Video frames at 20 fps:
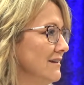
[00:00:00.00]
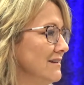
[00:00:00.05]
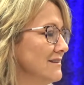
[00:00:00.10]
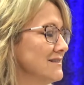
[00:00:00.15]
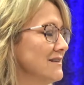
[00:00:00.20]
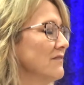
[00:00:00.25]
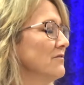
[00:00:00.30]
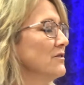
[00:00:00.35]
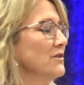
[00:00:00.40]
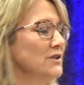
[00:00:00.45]

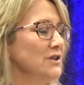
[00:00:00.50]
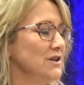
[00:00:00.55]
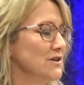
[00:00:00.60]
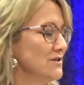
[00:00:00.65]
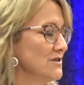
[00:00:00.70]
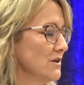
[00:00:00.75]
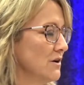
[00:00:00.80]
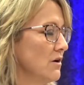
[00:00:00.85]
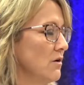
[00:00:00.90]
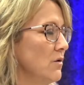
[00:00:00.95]
several
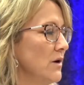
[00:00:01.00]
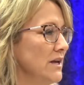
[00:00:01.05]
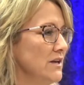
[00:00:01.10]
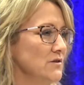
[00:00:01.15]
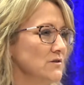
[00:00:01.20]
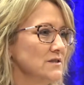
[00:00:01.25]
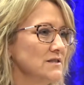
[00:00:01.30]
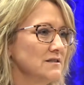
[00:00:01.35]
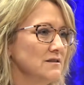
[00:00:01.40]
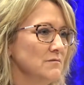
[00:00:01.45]
years ago, I
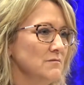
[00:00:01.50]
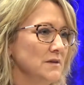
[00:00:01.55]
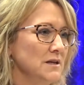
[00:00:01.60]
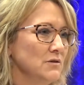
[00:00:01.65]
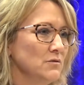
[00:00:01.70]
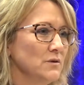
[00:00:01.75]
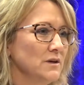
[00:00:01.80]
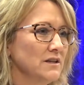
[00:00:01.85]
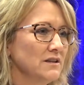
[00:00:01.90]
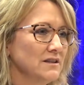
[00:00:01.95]
used to
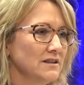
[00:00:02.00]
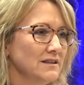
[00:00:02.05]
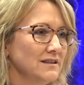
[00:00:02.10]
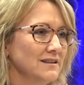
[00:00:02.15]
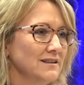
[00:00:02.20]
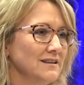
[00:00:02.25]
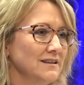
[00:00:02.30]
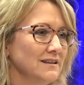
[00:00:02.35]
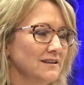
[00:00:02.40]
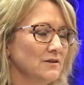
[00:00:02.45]
meet with
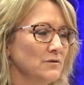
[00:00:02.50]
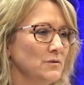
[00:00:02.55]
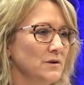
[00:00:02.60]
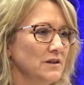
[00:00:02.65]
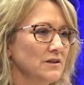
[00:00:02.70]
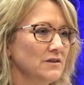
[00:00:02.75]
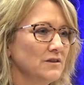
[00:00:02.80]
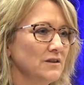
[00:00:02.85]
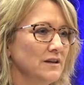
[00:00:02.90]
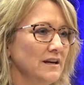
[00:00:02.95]

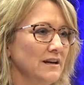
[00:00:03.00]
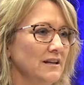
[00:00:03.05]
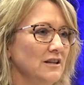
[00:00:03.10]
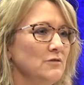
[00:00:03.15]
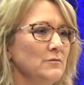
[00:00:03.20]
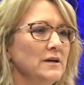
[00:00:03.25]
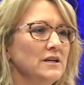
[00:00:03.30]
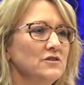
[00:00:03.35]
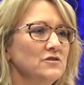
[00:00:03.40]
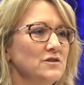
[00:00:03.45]

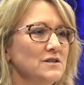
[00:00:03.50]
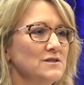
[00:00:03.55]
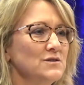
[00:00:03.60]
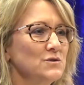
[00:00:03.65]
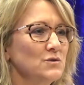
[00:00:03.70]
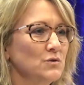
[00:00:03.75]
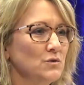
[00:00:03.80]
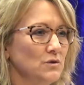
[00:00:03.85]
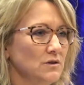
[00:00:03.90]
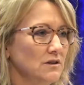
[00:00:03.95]
elementary
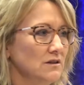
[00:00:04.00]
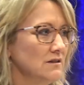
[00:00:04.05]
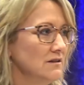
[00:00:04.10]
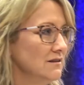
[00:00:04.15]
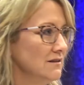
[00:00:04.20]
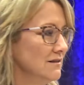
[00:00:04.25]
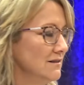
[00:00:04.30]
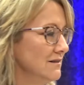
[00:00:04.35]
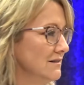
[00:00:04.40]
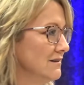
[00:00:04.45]
school
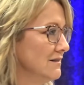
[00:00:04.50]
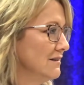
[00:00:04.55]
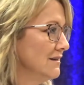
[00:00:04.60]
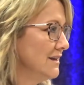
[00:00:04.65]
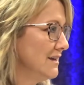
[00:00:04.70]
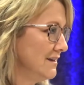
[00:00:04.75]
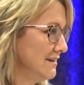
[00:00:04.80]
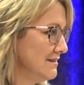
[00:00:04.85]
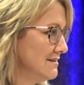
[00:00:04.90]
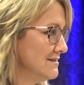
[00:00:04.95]

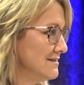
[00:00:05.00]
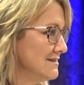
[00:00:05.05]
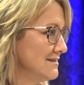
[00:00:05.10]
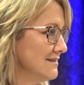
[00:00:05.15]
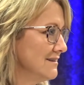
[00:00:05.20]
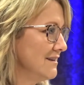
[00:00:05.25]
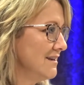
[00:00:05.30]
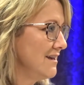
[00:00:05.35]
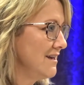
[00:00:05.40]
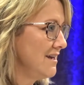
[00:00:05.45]
kids
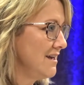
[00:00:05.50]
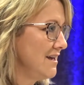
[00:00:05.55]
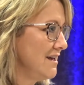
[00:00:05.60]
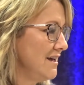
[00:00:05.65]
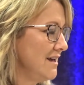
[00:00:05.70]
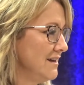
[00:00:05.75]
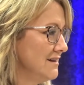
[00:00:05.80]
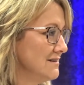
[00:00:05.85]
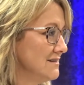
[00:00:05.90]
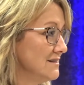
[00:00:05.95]

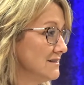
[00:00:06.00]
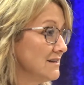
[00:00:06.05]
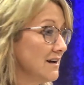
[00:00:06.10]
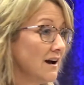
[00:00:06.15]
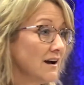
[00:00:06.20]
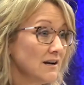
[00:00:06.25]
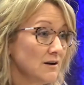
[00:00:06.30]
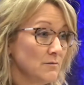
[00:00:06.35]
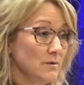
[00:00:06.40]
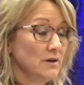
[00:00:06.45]
and
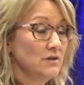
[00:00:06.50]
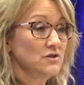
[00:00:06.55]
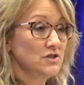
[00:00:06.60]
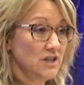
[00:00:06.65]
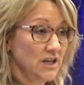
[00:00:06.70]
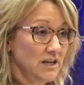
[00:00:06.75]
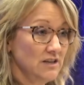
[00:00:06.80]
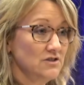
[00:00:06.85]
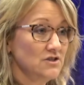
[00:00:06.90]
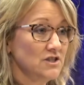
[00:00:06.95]
talk about
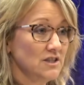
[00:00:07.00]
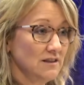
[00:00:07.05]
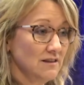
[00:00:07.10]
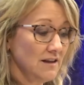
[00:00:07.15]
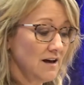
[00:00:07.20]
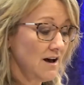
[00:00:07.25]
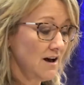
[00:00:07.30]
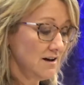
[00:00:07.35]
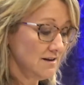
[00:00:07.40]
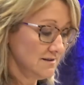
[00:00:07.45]
change and
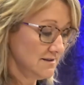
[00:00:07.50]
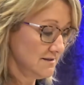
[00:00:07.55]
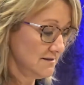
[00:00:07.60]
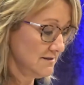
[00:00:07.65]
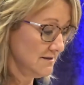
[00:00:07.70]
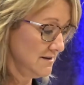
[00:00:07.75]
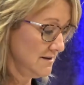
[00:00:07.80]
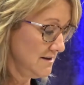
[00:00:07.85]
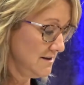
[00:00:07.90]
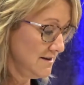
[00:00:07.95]

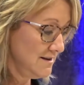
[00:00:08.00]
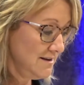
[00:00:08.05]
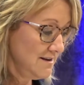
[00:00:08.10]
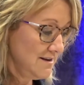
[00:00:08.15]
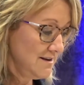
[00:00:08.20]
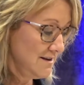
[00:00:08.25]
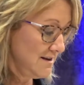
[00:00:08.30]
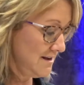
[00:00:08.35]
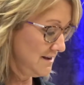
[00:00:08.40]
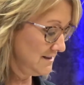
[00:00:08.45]
loss.
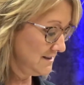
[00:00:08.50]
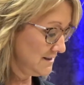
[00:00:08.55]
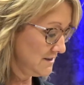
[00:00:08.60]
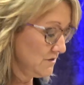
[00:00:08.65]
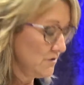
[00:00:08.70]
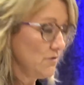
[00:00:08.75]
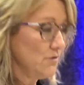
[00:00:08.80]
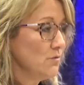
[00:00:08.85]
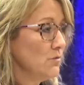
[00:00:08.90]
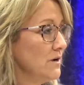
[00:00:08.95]
And
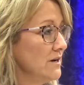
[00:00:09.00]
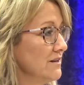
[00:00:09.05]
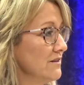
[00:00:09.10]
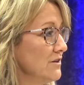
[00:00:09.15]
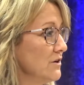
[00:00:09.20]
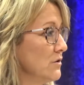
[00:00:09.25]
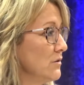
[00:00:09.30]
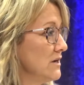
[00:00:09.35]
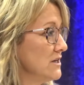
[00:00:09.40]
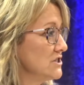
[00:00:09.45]
so one of
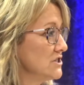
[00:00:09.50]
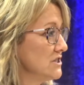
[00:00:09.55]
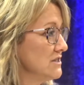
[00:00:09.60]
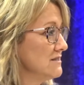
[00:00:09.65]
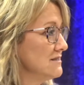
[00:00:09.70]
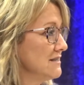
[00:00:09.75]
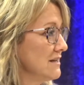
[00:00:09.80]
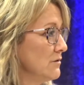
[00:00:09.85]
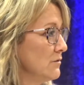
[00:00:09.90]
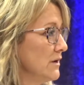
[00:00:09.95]
the
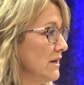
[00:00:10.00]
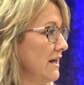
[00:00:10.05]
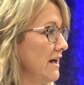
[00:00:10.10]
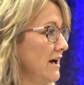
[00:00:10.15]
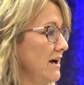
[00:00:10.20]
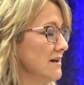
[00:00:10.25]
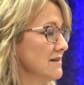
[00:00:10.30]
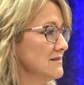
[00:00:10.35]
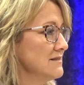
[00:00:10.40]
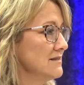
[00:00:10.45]
questions I would
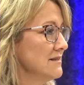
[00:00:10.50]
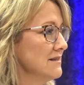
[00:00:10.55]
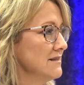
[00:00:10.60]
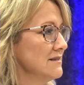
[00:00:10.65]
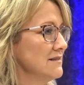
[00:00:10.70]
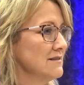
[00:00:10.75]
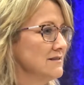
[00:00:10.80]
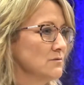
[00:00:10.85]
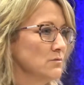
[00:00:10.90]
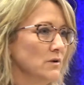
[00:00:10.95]
ask
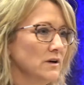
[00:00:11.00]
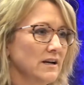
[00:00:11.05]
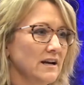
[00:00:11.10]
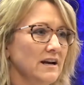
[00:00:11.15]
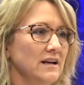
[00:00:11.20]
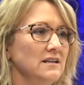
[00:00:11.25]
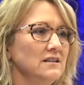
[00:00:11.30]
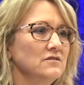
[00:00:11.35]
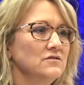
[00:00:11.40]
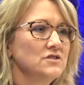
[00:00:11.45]
is, what
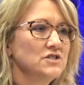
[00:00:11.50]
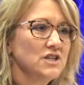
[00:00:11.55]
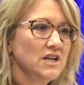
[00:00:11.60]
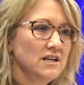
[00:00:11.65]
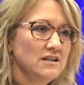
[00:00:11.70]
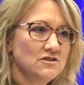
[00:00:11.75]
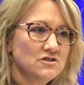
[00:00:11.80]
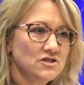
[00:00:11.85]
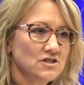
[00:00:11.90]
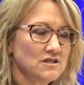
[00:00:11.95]
kind of
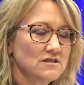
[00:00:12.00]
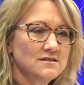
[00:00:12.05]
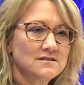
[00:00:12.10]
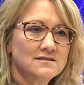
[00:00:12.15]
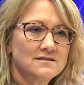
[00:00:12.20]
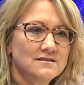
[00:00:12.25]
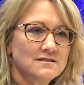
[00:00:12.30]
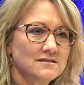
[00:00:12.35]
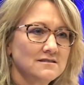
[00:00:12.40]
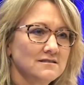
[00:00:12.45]

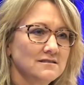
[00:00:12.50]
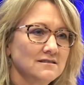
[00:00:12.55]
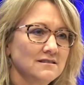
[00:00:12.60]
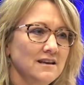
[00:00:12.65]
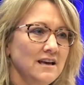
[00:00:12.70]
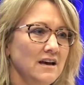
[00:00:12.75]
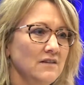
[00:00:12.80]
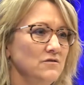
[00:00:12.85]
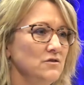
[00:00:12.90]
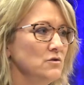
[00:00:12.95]
changes
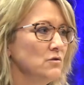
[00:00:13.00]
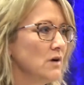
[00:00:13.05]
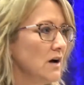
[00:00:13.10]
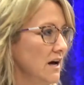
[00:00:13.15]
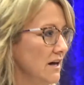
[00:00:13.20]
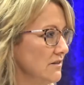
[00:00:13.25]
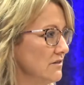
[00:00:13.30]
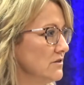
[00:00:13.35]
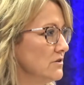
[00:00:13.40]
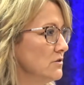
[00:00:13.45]
have you
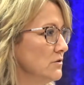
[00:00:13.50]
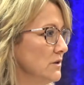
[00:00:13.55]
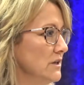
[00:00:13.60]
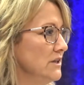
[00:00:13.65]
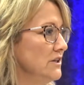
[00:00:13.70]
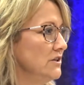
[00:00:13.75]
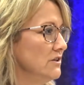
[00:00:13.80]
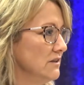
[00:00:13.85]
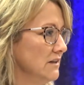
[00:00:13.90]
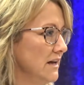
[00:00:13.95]
gone through
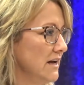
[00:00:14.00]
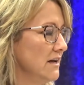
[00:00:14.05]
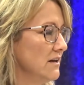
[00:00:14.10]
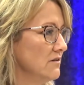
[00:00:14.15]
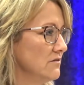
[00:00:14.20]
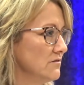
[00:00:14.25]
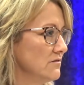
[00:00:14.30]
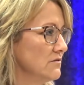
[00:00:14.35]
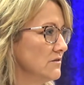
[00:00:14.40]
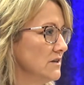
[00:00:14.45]
in your
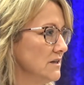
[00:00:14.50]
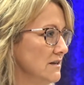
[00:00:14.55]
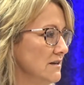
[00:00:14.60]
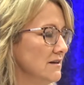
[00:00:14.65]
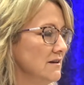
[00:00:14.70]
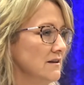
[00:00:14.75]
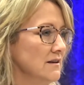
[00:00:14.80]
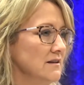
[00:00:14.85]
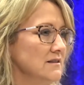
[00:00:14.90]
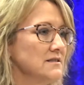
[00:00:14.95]
life?
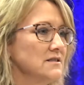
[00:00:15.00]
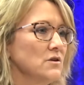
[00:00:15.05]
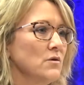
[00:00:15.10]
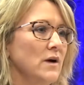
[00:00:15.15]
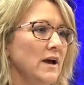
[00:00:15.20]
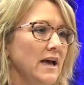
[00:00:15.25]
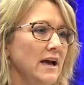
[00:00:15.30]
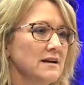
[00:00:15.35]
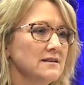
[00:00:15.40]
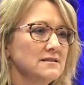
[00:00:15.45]
And so
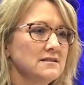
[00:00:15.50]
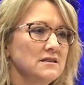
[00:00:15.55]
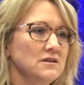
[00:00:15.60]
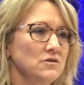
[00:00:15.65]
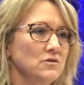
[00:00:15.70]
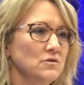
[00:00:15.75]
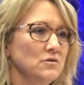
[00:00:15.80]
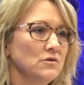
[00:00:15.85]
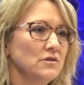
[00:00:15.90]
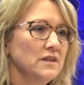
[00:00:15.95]
I ask
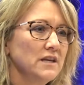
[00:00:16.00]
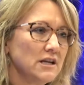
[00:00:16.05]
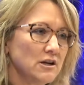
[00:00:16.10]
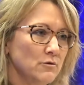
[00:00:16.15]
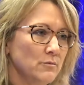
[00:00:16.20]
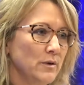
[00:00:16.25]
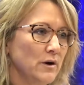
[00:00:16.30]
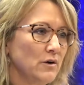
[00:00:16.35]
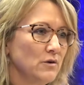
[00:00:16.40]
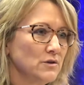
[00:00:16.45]
you, think
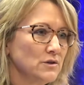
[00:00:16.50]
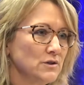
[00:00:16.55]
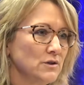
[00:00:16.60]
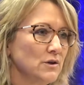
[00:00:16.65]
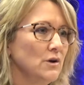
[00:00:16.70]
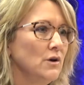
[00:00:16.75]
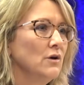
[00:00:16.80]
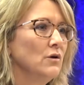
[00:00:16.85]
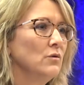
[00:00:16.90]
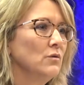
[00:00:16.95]
about
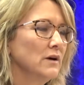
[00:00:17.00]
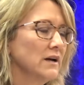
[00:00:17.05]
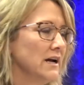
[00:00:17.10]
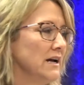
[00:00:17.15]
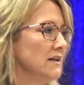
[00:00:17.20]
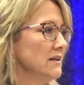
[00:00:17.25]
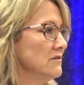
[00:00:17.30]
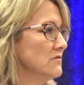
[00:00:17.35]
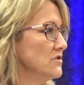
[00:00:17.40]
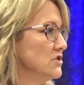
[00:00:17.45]
what
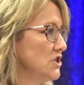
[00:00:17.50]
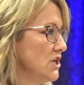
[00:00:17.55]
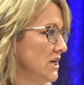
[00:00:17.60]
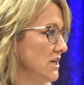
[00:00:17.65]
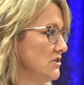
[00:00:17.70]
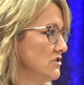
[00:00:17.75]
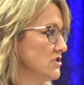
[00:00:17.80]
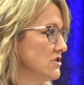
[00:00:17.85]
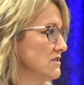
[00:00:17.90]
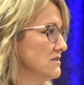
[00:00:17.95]
kind of
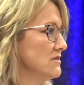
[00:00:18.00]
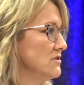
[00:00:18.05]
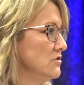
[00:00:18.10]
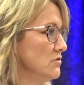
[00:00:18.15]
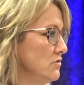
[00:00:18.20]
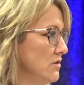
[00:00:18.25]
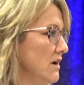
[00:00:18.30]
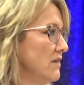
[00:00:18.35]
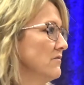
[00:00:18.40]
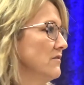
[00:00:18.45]
changes
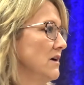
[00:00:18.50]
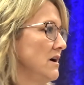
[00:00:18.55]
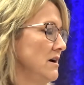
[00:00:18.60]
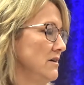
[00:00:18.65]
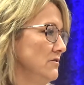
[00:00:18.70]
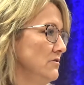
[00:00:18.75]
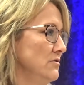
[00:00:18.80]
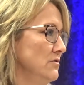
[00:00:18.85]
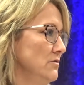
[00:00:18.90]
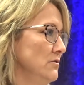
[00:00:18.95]
you have
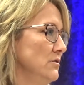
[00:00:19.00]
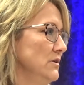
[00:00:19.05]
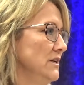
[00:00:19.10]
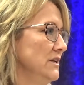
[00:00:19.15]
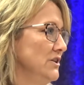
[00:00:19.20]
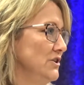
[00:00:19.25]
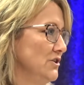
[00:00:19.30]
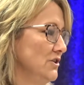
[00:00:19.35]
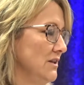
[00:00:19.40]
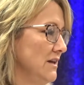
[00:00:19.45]
gone through
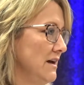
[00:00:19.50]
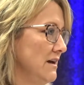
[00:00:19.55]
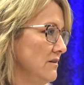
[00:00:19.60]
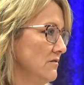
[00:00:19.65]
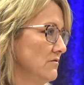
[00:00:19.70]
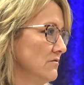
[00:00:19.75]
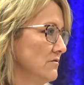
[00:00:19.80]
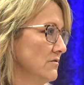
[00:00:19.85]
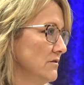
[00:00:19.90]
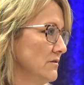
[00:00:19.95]
in your
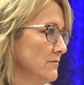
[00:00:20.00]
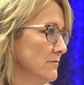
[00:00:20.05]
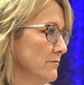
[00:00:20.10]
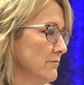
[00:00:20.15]
life.